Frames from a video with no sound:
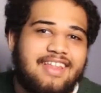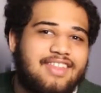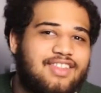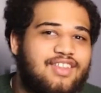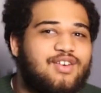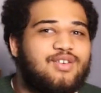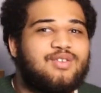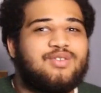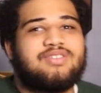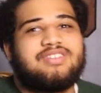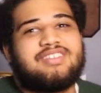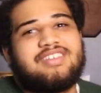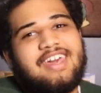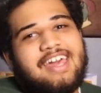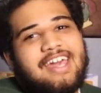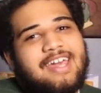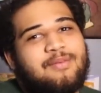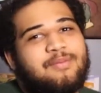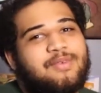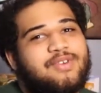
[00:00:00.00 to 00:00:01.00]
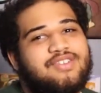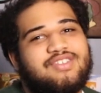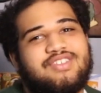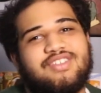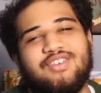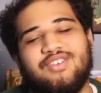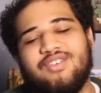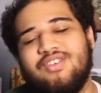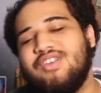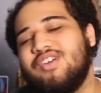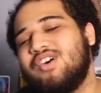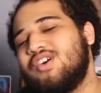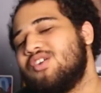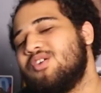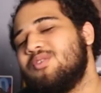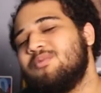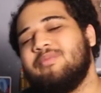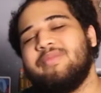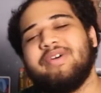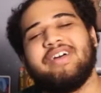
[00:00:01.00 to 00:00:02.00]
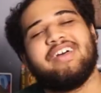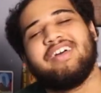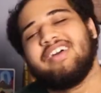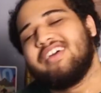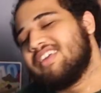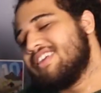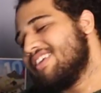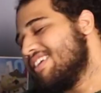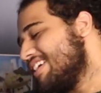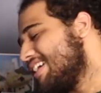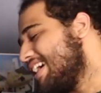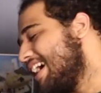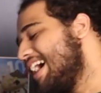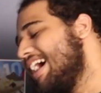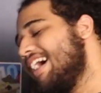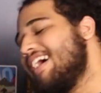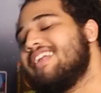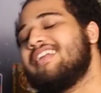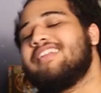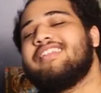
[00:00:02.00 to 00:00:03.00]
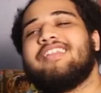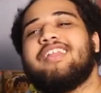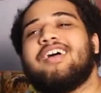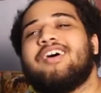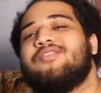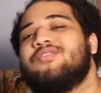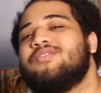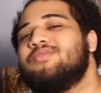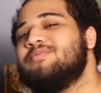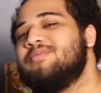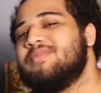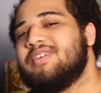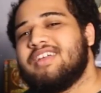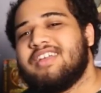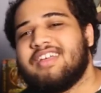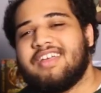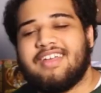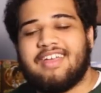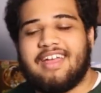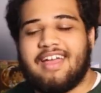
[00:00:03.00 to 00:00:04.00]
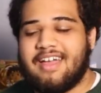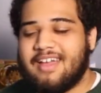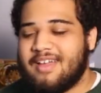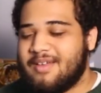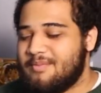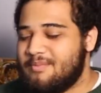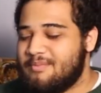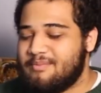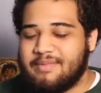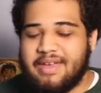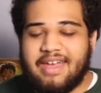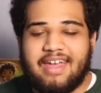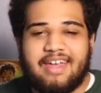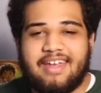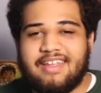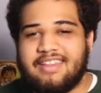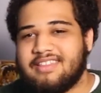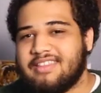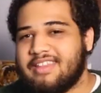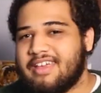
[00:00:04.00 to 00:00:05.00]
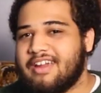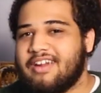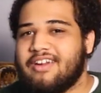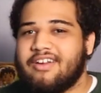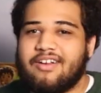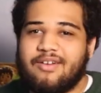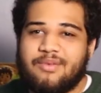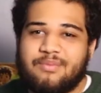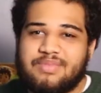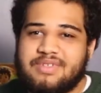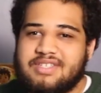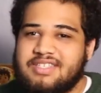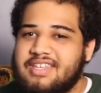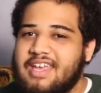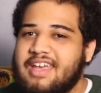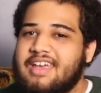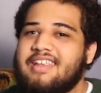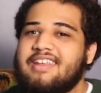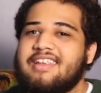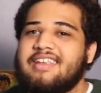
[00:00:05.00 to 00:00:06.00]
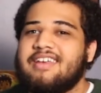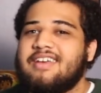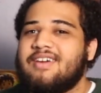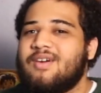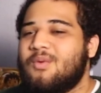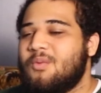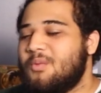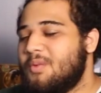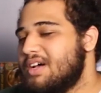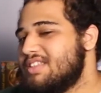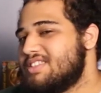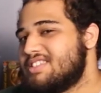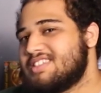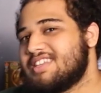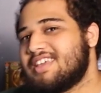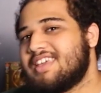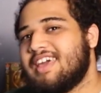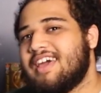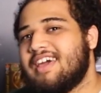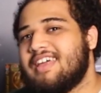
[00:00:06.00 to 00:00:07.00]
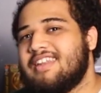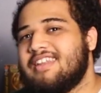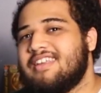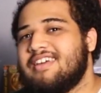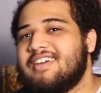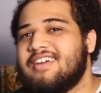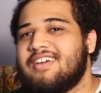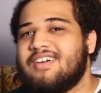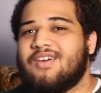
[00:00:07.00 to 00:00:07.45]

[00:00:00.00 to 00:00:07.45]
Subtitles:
Those gamers, you know them, you gotta love them, and man, they're upset once again.